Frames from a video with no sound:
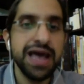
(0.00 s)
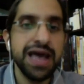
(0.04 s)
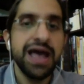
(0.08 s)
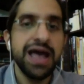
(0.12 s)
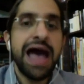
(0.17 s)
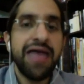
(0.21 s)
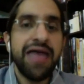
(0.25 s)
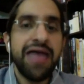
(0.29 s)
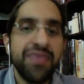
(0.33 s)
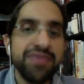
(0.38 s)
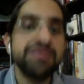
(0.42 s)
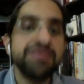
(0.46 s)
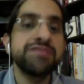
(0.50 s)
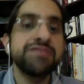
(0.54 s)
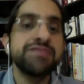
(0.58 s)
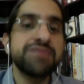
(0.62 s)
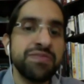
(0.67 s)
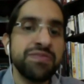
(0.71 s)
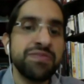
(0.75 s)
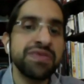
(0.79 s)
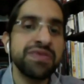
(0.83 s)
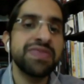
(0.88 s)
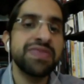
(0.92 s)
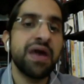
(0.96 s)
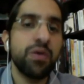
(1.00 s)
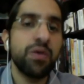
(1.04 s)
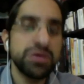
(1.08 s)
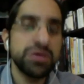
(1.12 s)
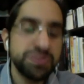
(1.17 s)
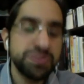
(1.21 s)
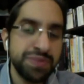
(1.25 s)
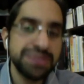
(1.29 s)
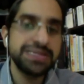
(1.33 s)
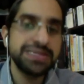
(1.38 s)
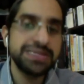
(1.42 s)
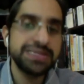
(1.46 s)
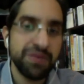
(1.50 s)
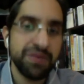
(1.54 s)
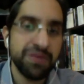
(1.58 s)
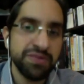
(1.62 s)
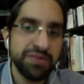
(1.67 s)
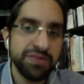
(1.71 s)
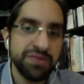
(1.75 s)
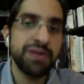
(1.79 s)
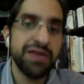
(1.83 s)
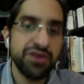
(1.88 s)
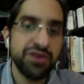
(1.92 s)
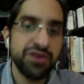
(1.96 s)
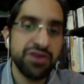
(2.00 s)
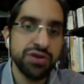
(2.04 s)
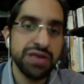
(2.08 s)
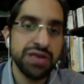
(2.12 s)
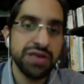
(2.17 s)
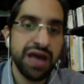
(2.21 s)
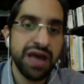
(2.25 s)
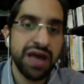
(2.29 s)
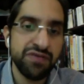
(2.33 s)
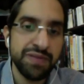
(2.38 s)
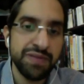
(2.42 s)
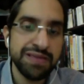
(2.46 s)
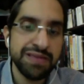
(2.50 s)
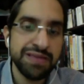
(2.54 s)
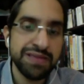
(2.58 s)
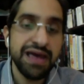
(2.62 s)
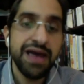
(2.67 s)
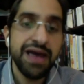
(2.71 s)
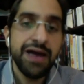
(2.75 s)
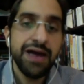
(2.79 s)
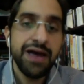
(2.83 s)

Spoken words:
And this is something that was missing from the Brotherhood government.